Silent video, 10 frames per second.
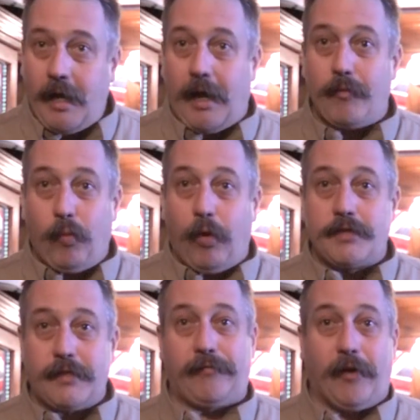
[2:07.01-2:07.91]
And
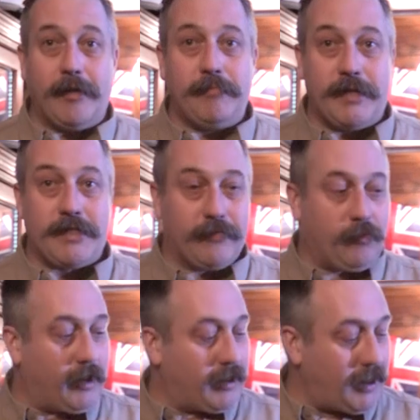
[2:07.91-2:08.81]
what a fine piece of
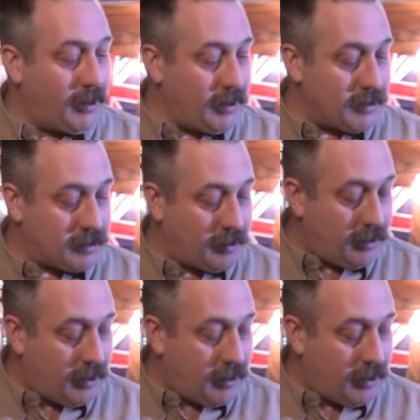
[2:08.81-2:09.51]
work it is.